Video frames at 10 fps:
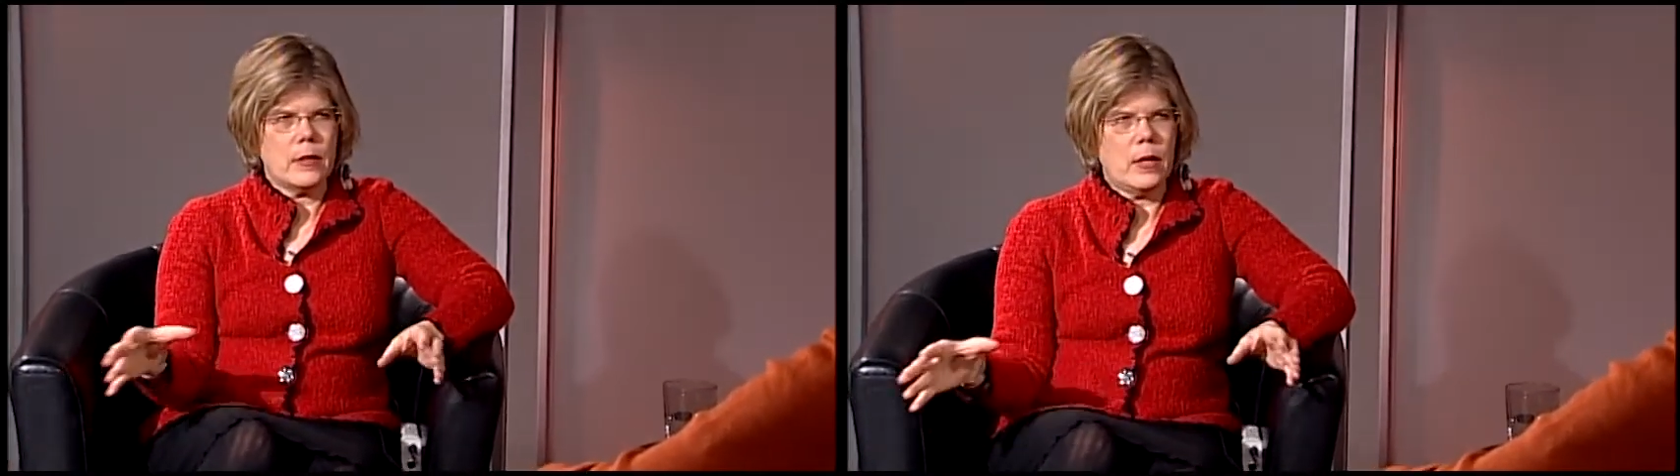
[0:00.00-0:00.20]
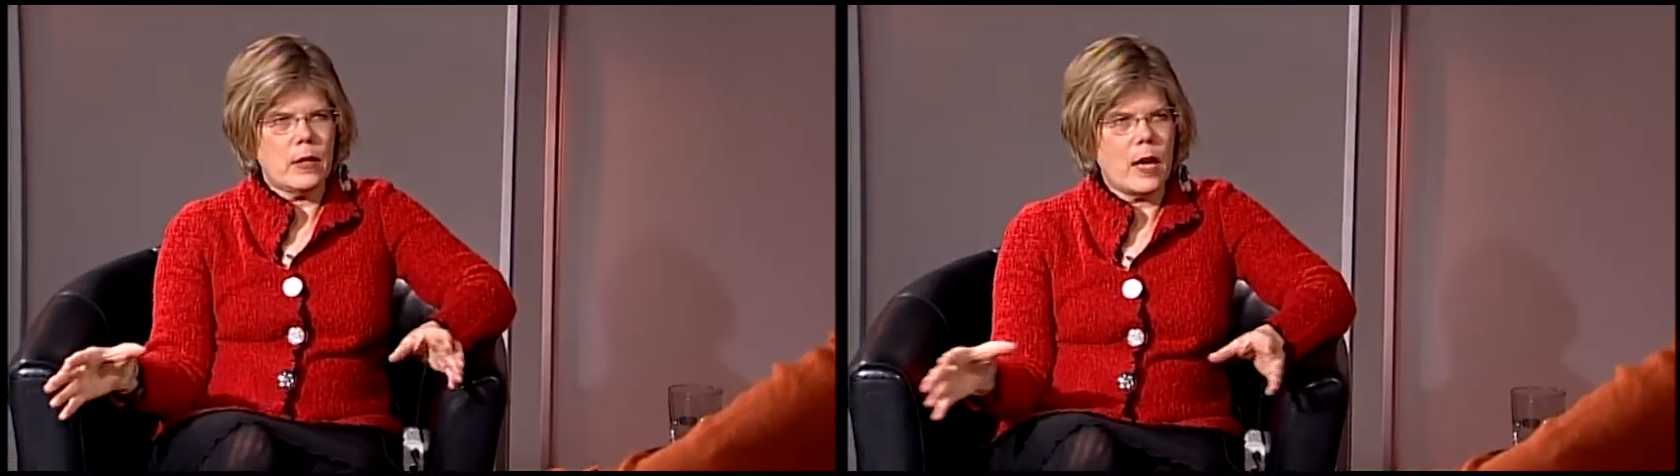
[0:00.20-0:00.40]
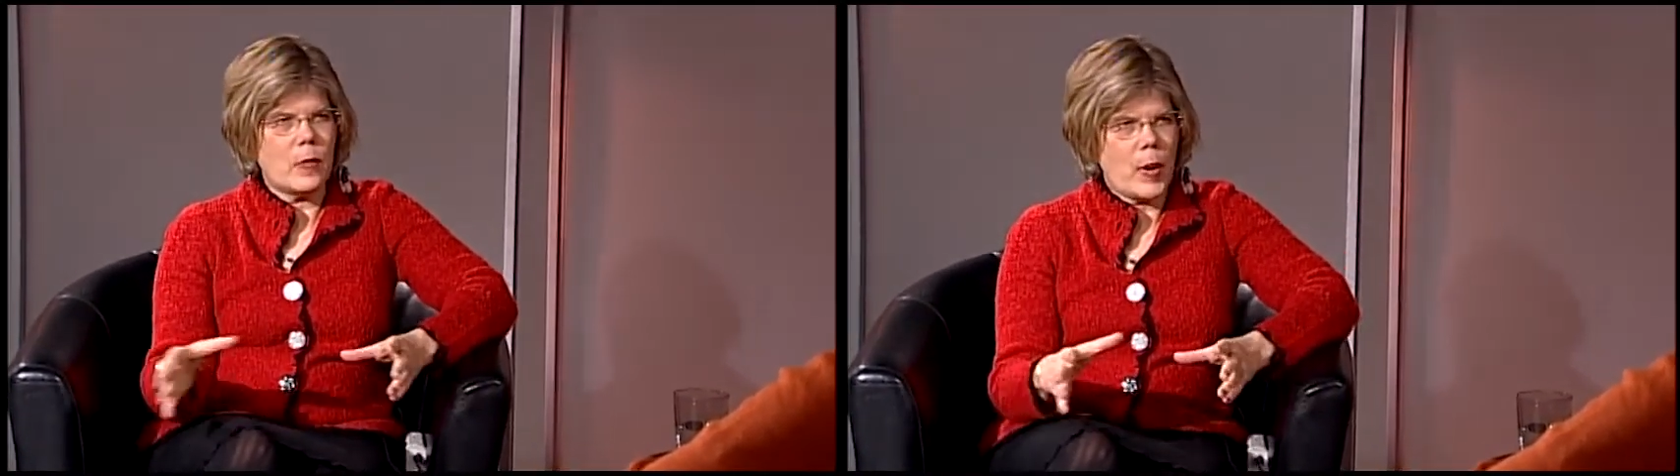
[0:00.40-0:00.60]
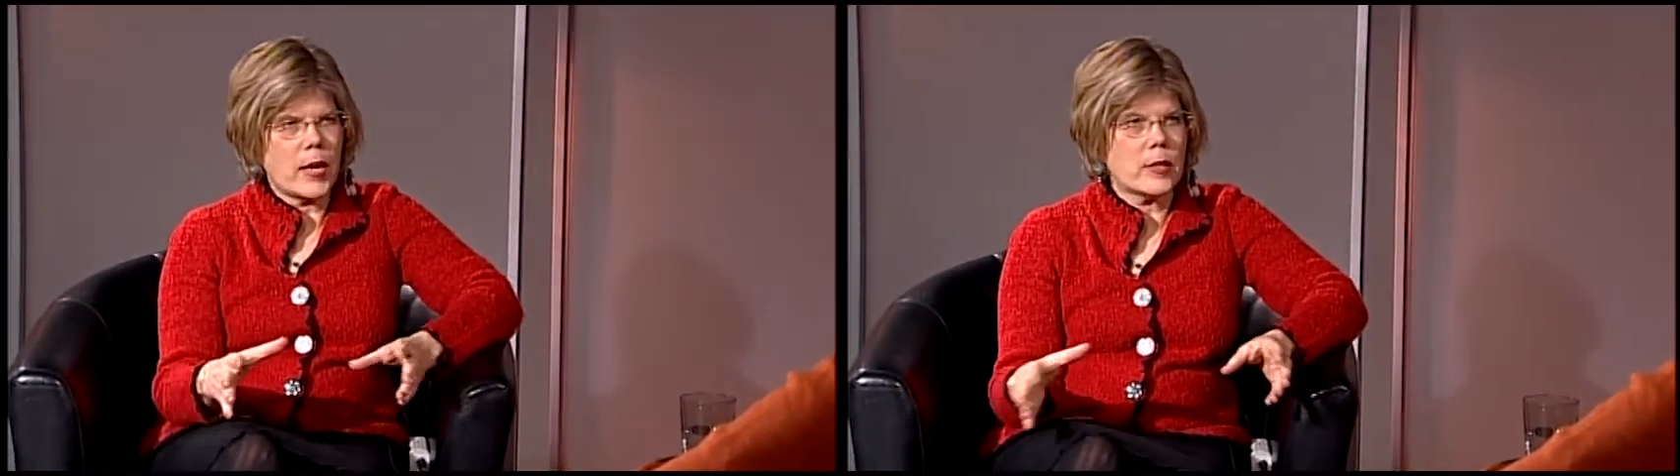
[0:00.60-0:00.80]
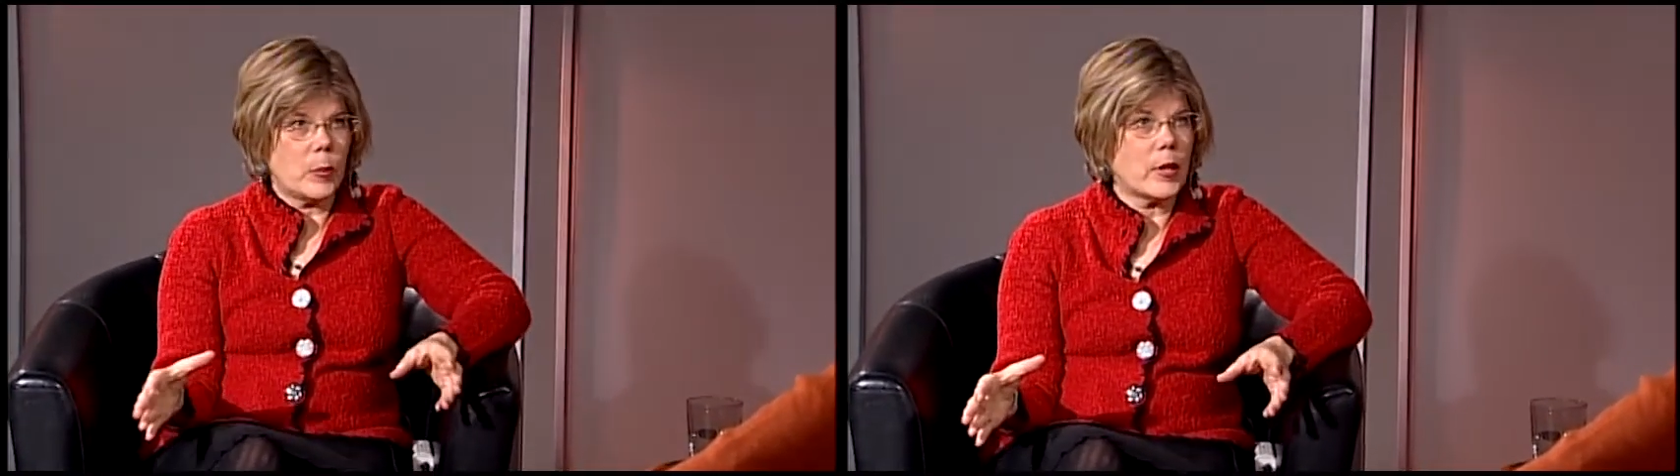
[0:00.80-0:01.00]
a lot of
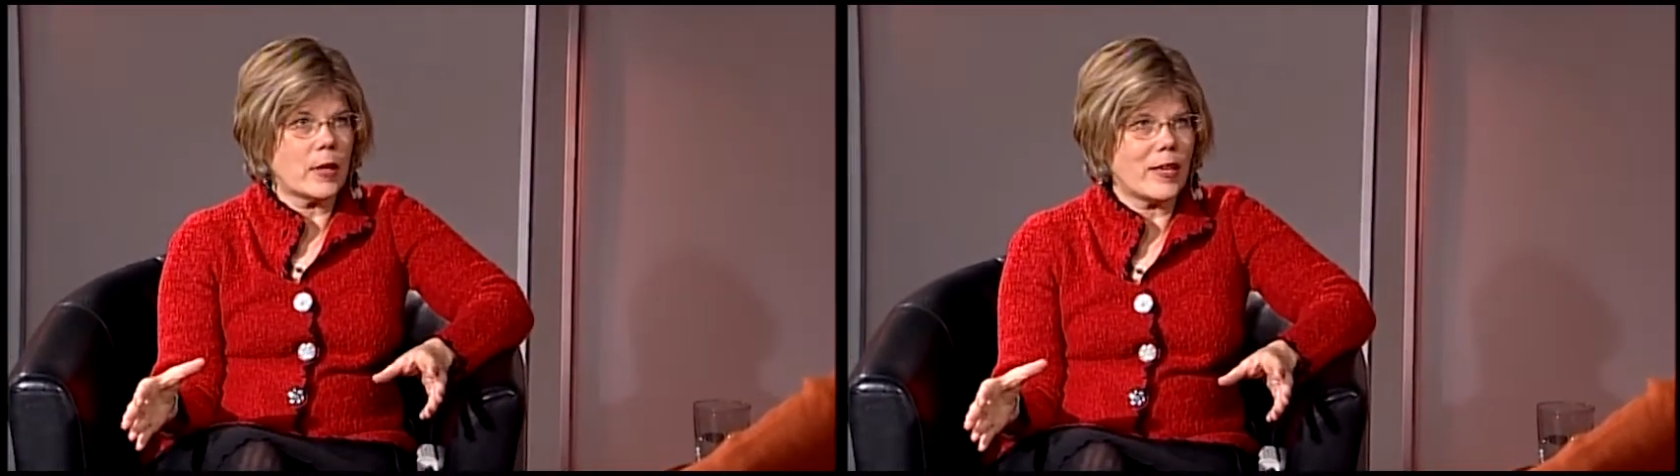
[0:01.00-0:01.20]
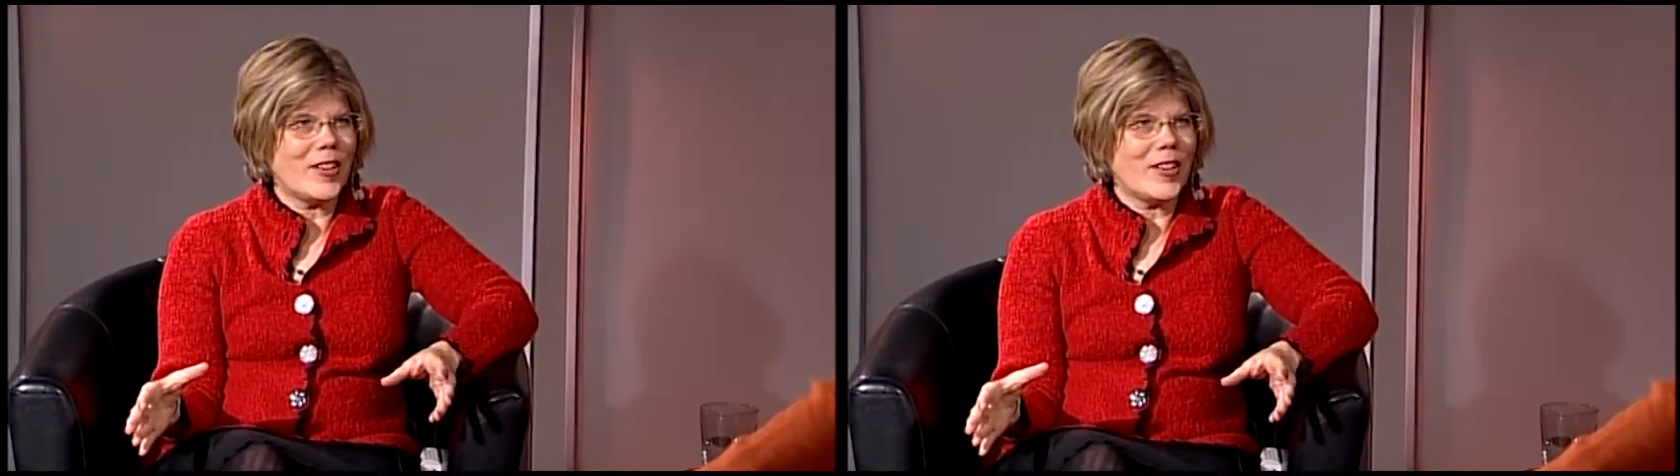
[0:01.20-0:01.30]
possibility